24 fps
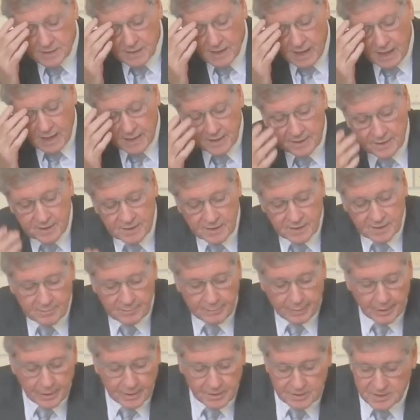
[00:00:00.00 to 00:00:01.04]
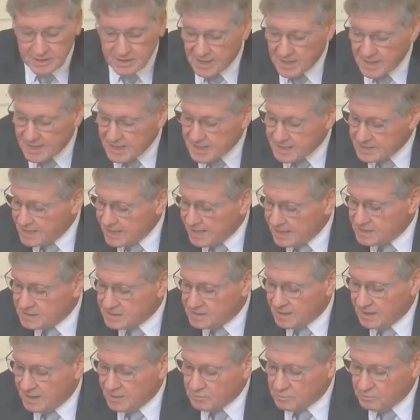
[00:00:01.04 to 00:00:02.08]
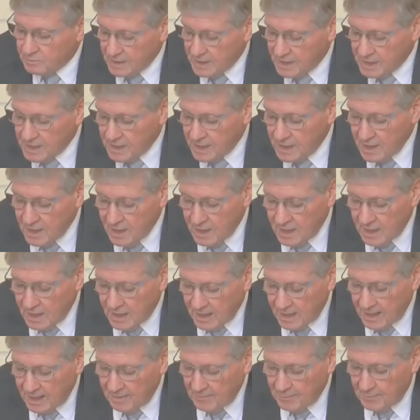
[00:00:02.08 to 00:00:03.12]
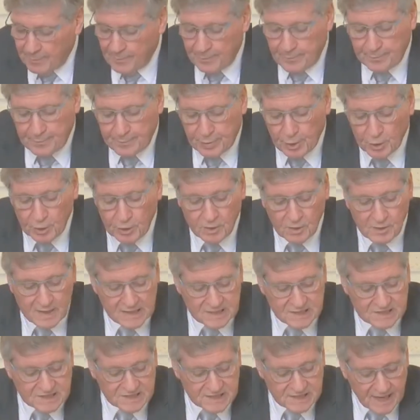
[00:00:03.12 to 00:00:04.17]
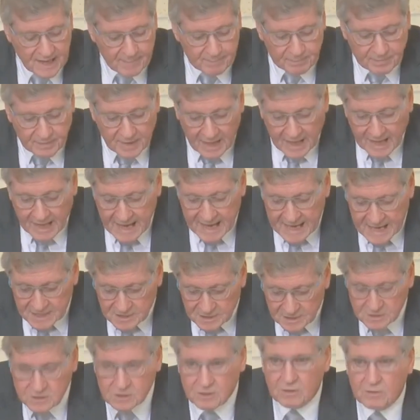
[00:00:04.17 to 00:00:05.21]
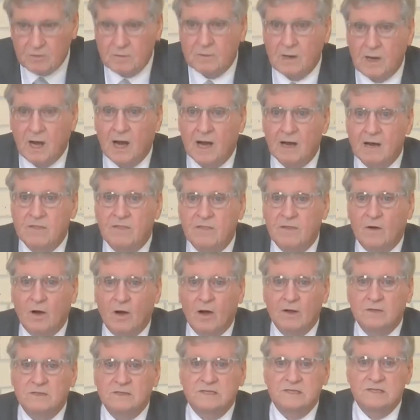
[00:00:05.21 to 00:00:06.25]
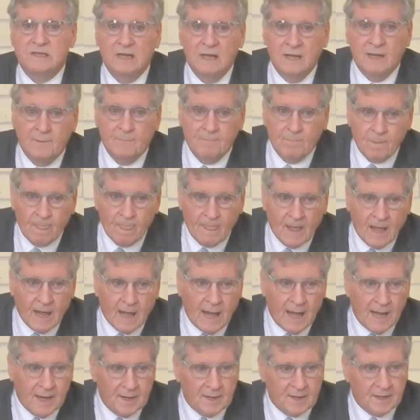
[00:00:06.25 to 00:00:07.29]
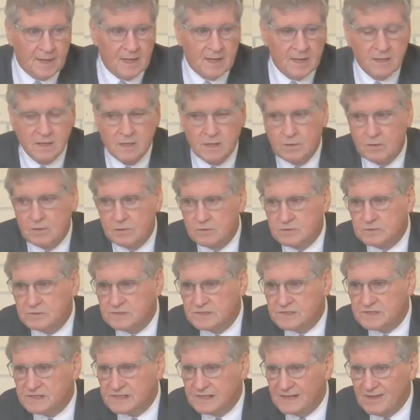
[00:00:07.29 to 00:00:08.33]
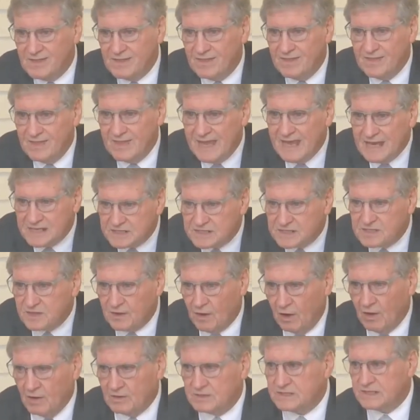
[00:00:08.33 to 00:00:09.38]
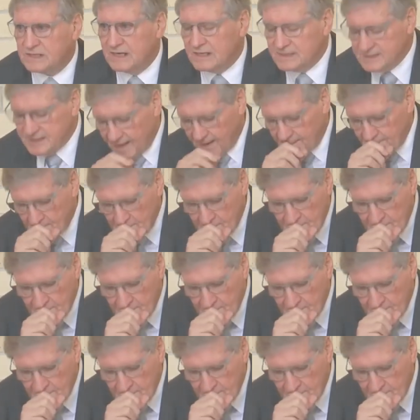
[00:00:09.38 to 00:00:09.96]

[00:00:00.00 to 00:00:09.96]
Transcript: and pertinent that we pull this into our thoughts and use these thoughts as a